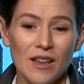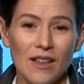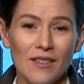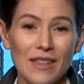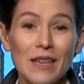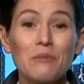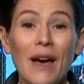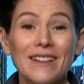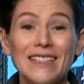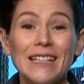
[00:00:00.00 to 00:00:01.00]
the
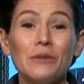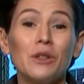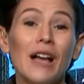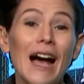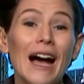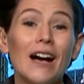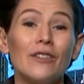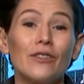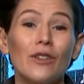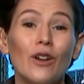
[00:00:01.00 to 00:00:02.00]
impact it will
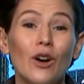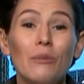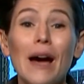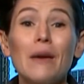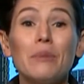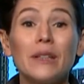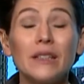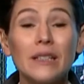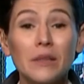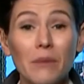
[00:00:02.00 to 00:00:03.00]
have on my
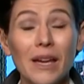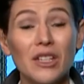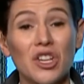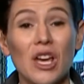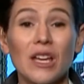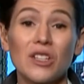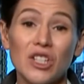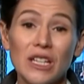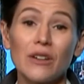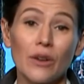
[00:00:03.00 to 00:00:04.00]
ability to make change
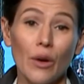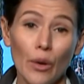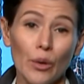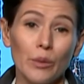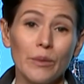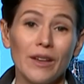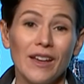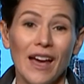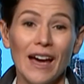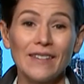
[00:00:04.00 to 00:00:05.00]
here at home.
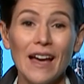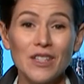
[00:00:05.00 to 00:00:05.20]
And that's